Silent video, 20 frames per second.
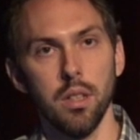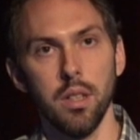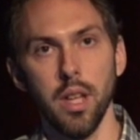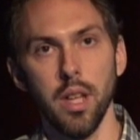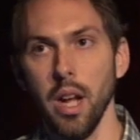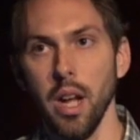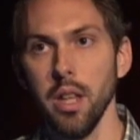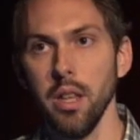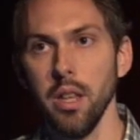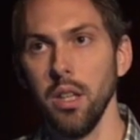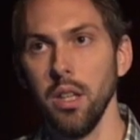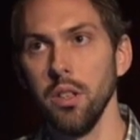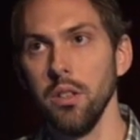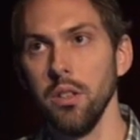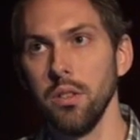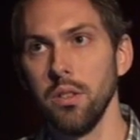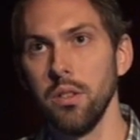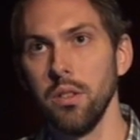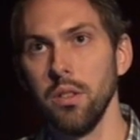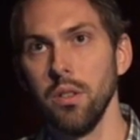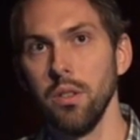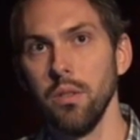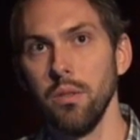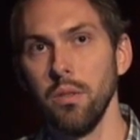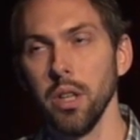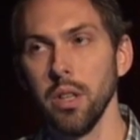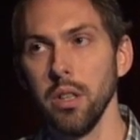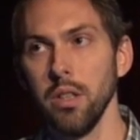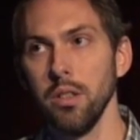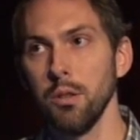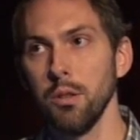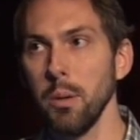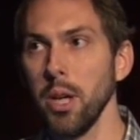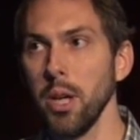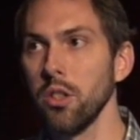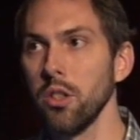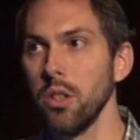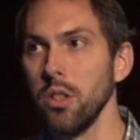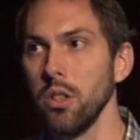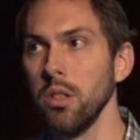that I think is very
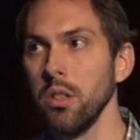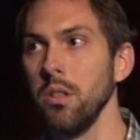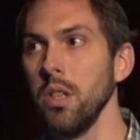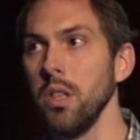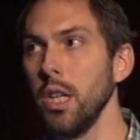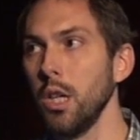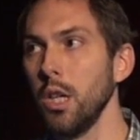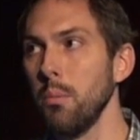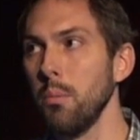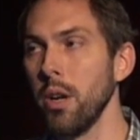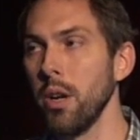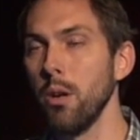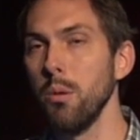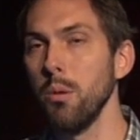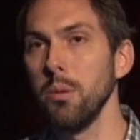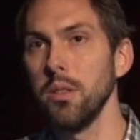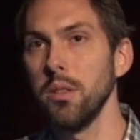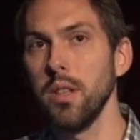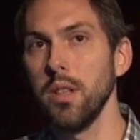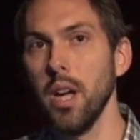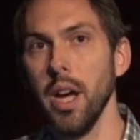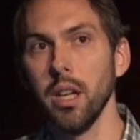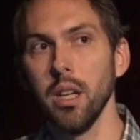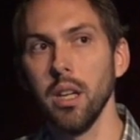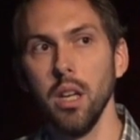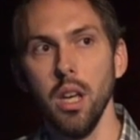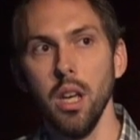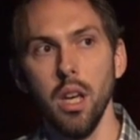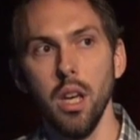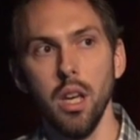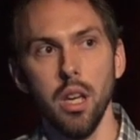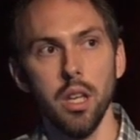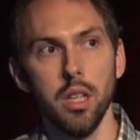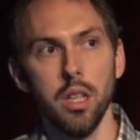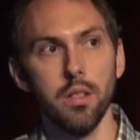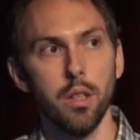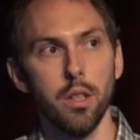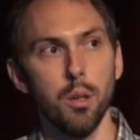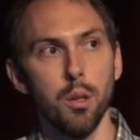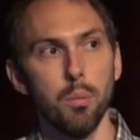special and unique about OpenStack
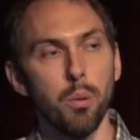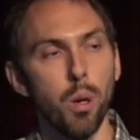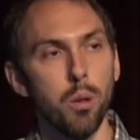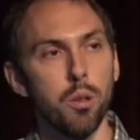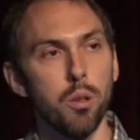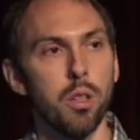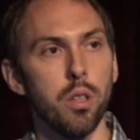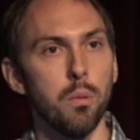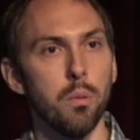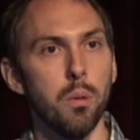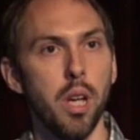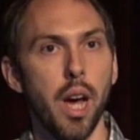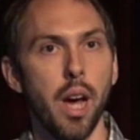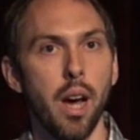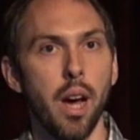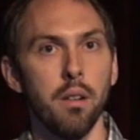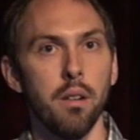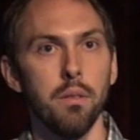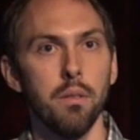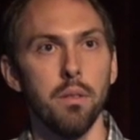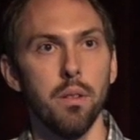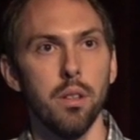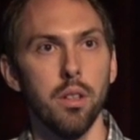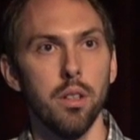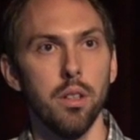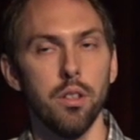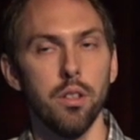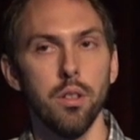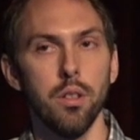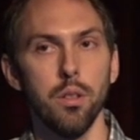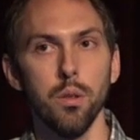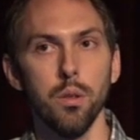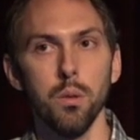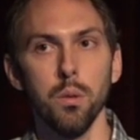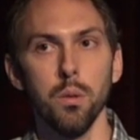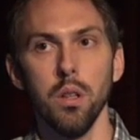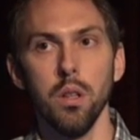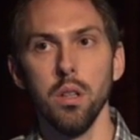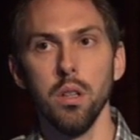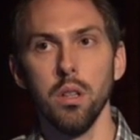is the approach that we have to